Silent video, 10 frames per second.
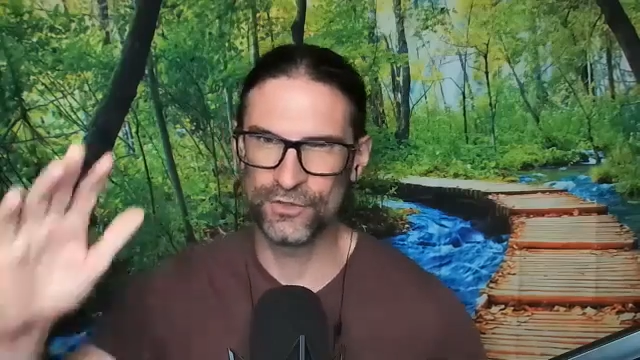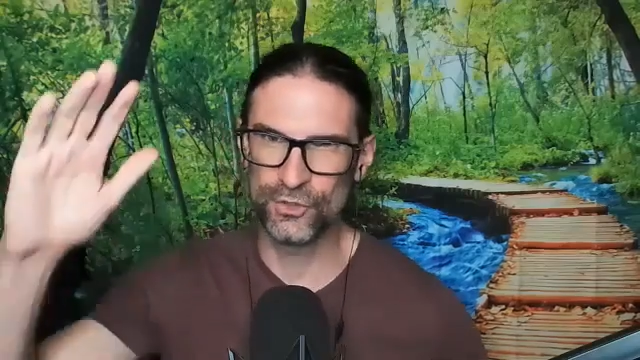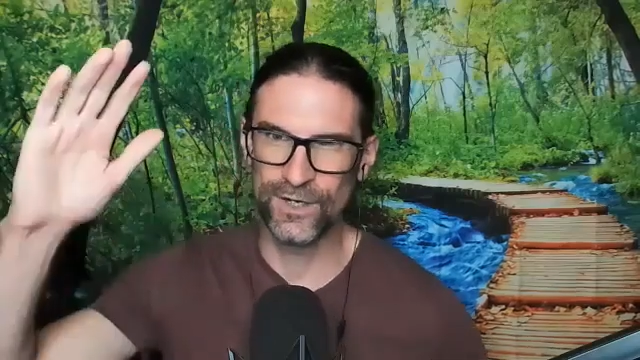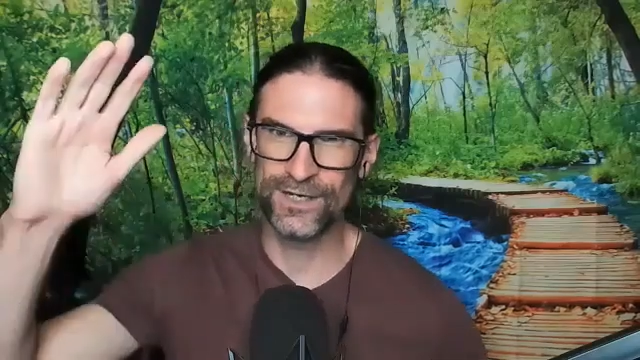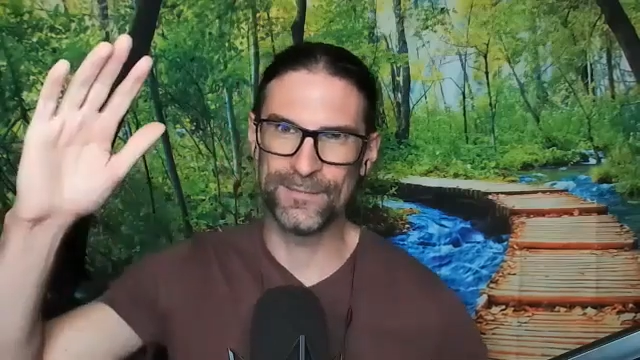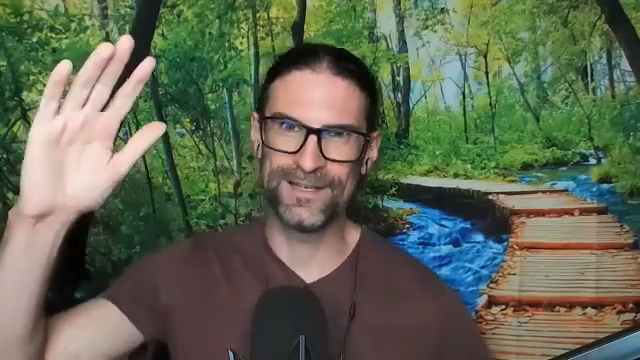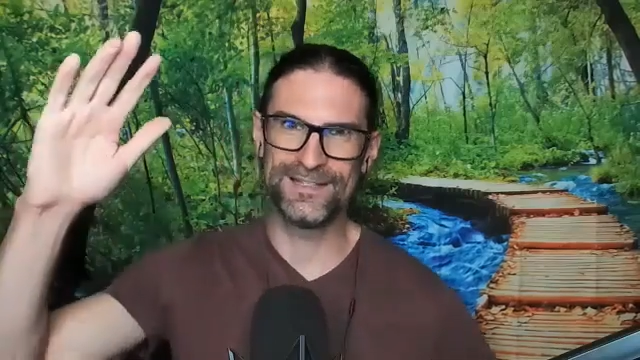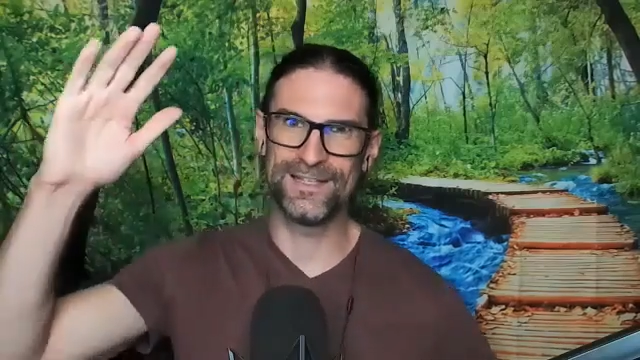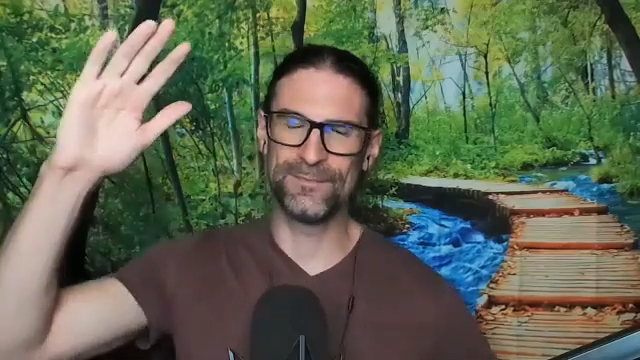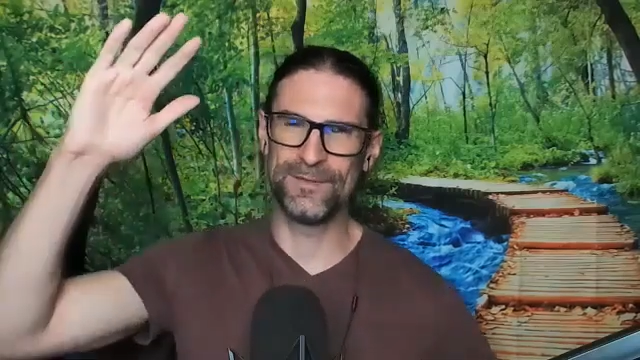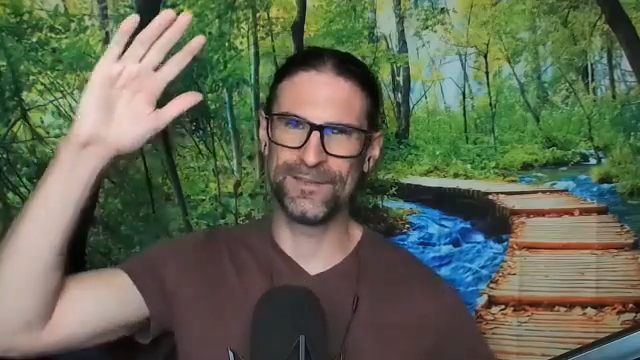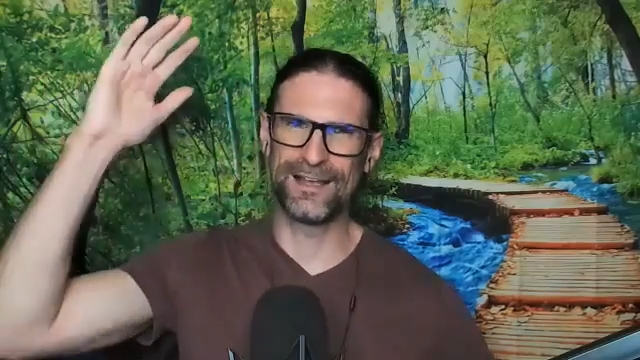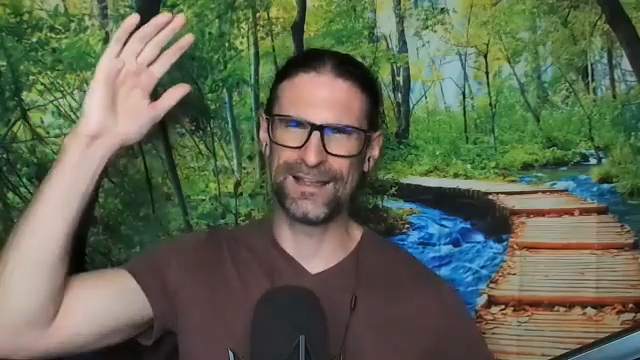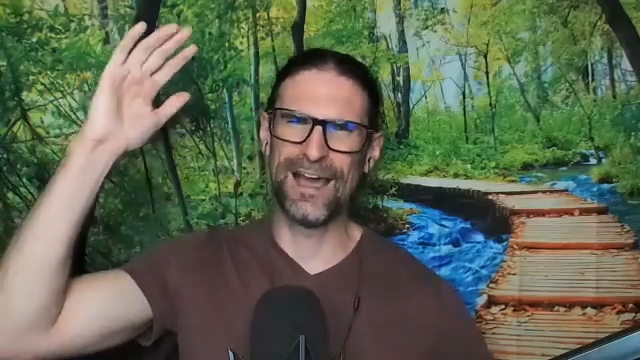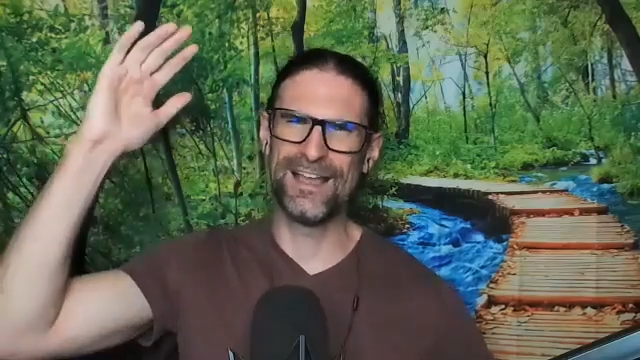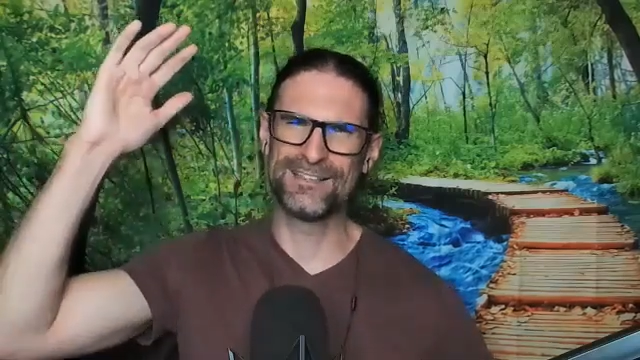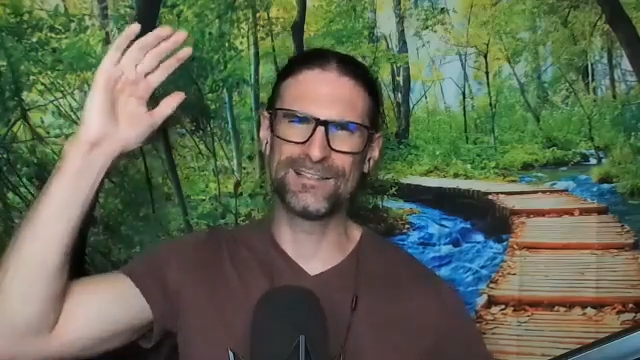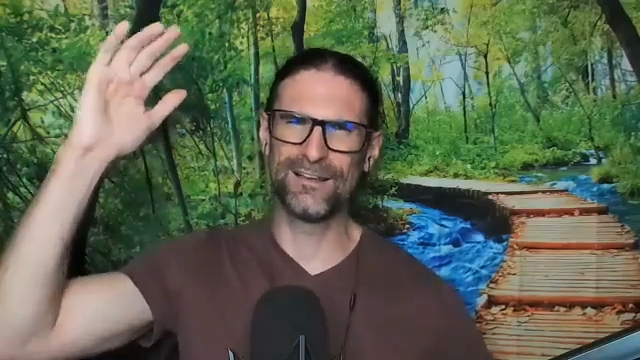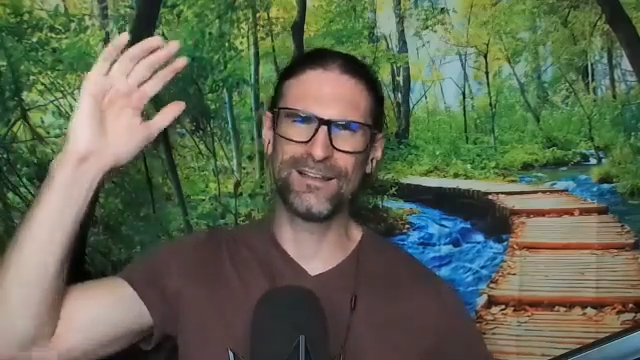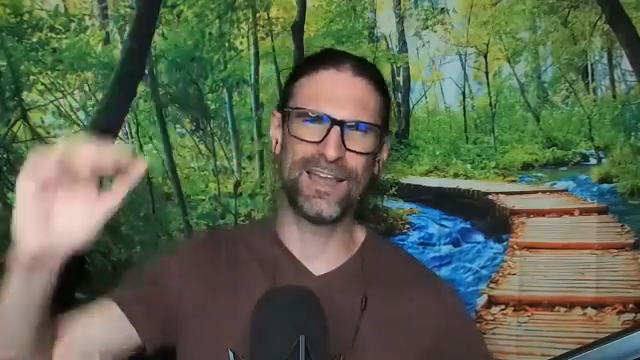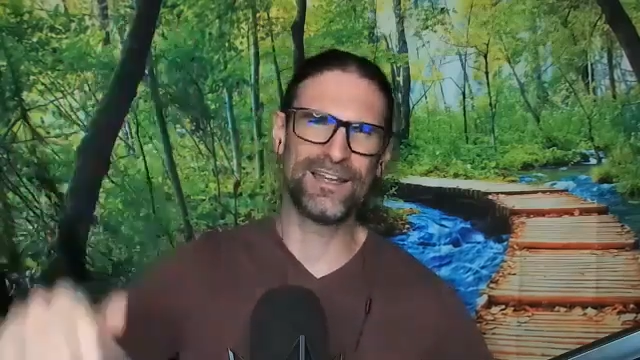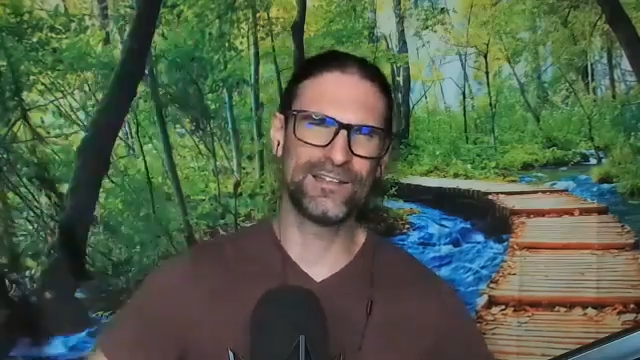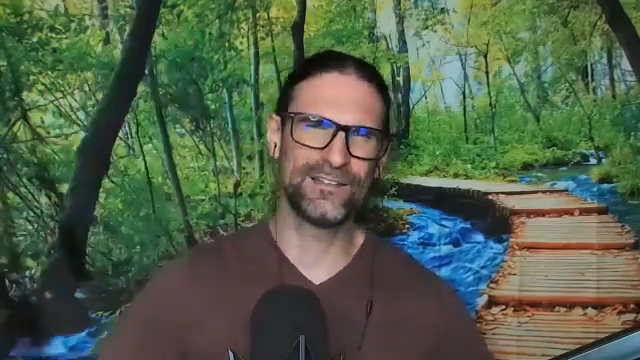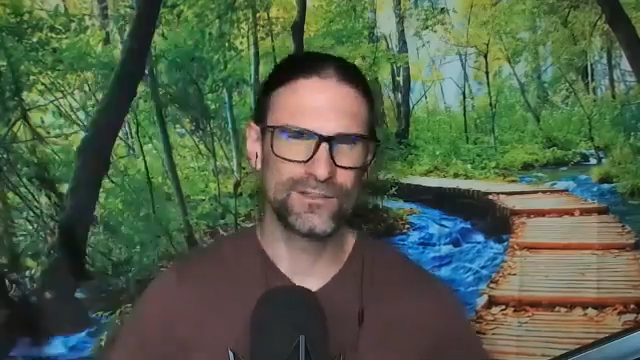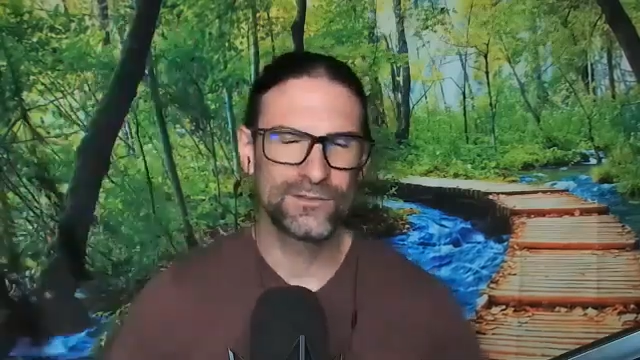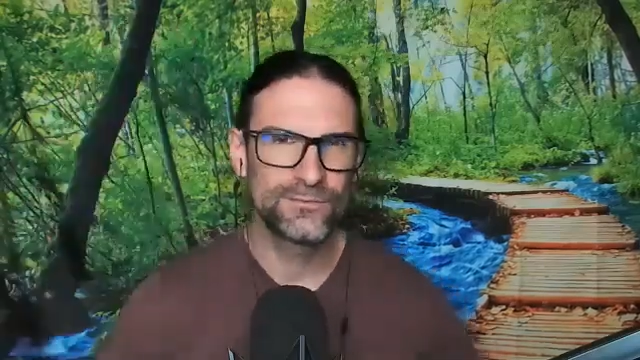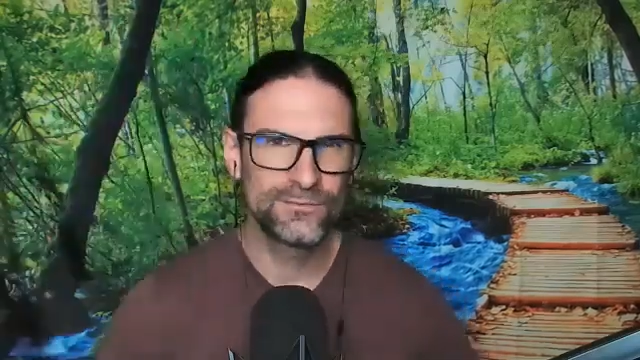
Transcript: ever tried to meditate and been like, I suck at it.